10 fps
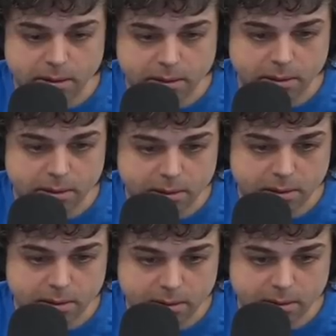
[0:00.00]

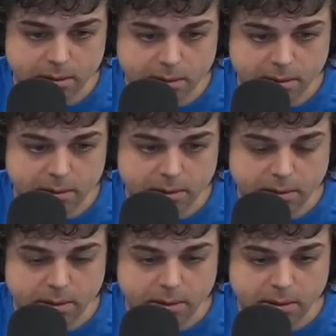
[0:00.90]

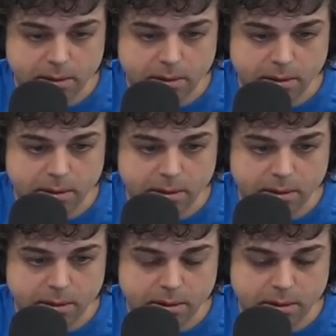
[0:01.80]

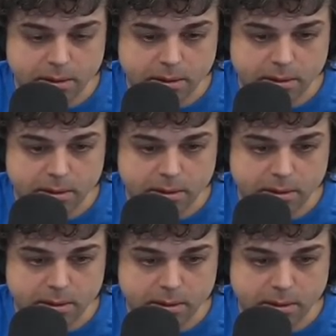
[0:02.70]

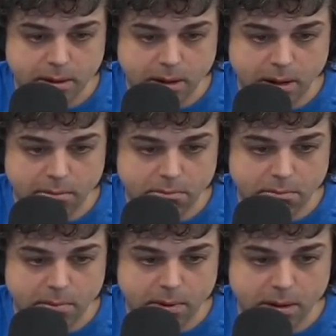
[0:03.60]

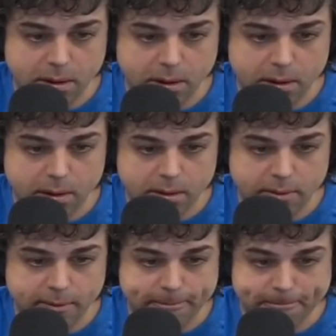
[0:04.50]

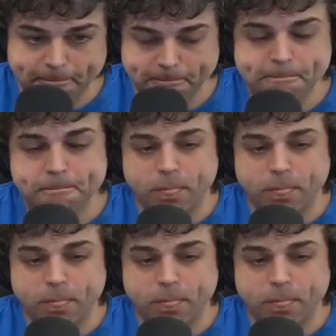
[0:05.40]
This person isn't speaking.